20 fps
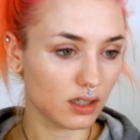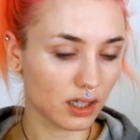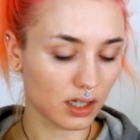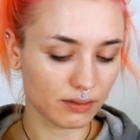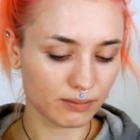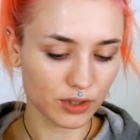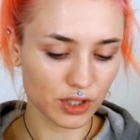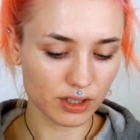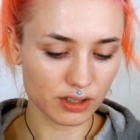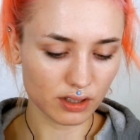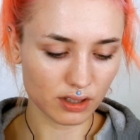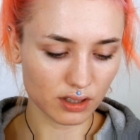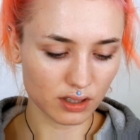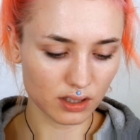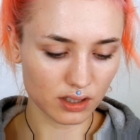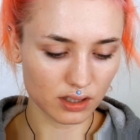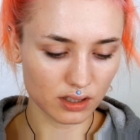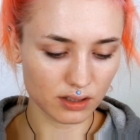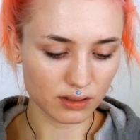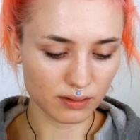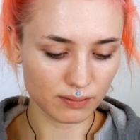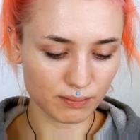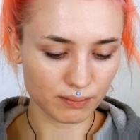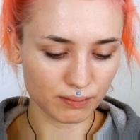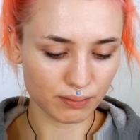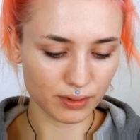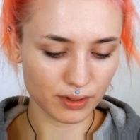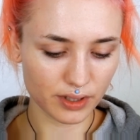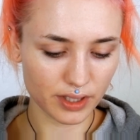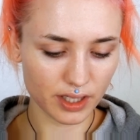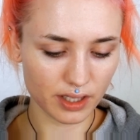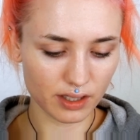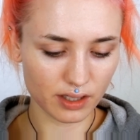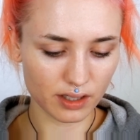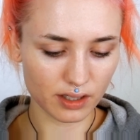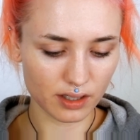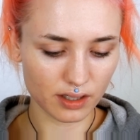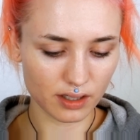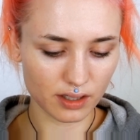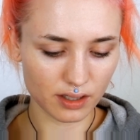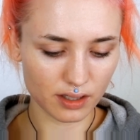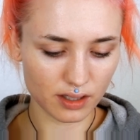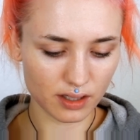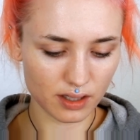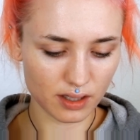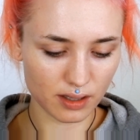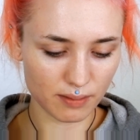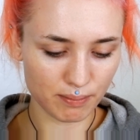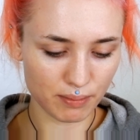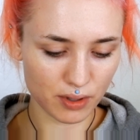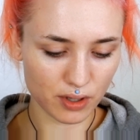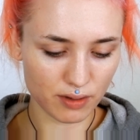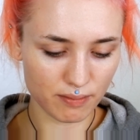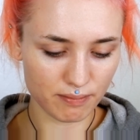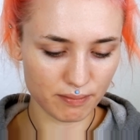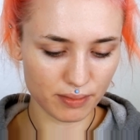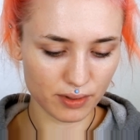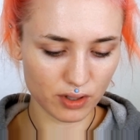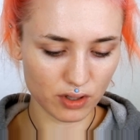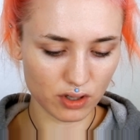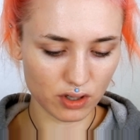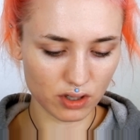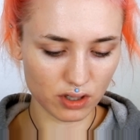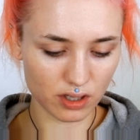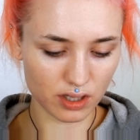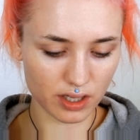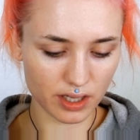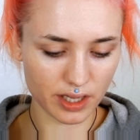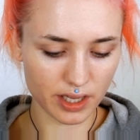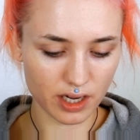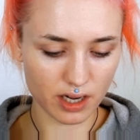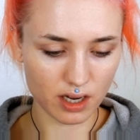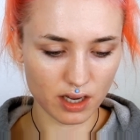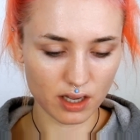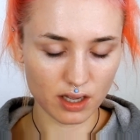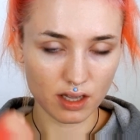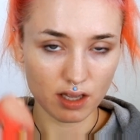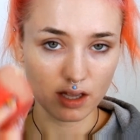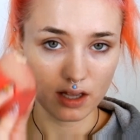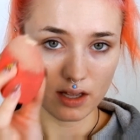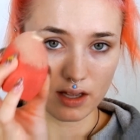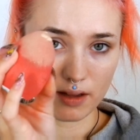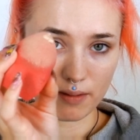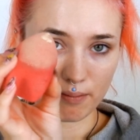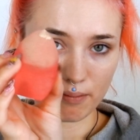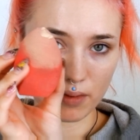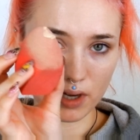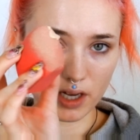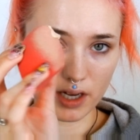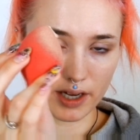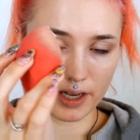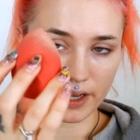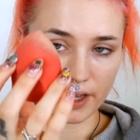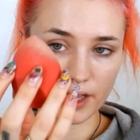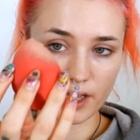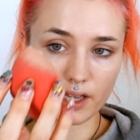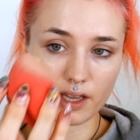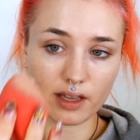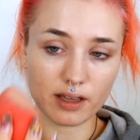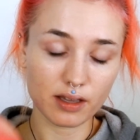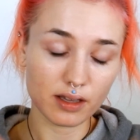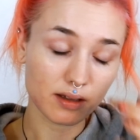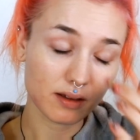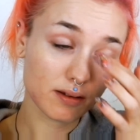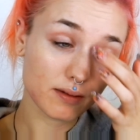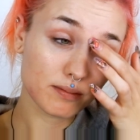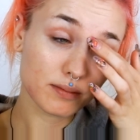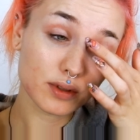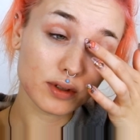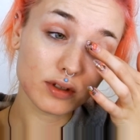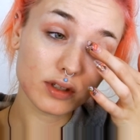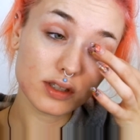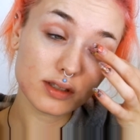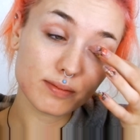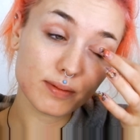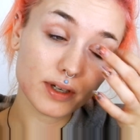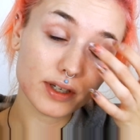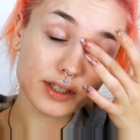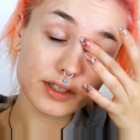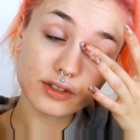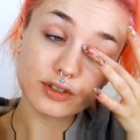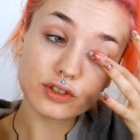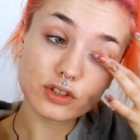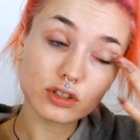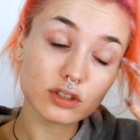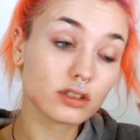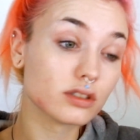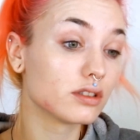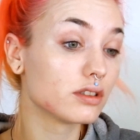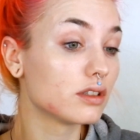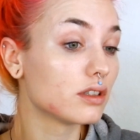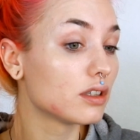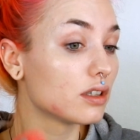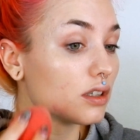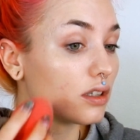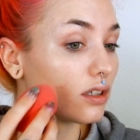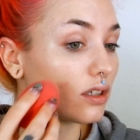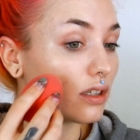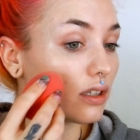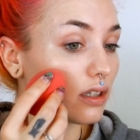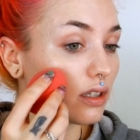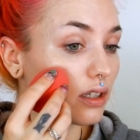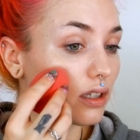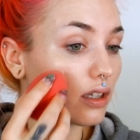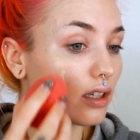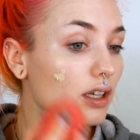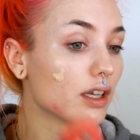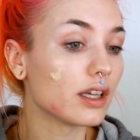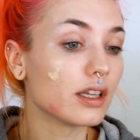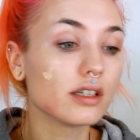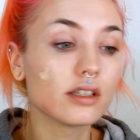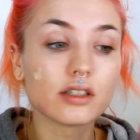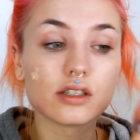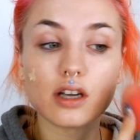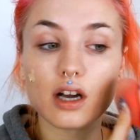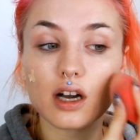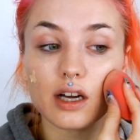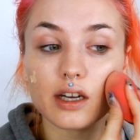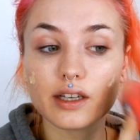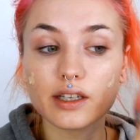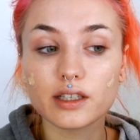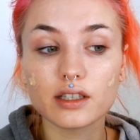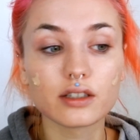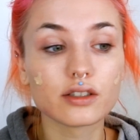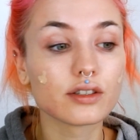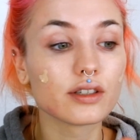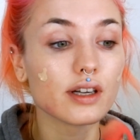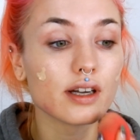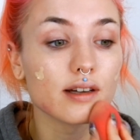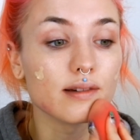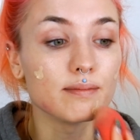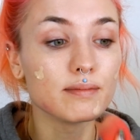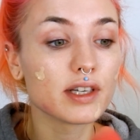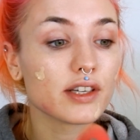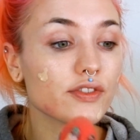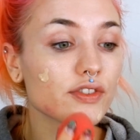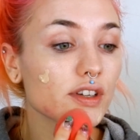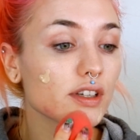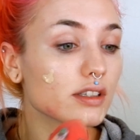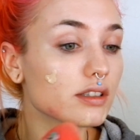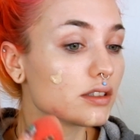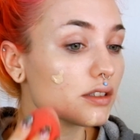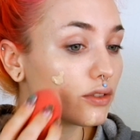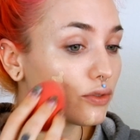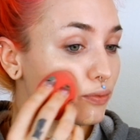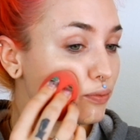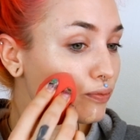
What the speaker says: I'm just gonna put a pump on my beauty sponge and dot it around my face.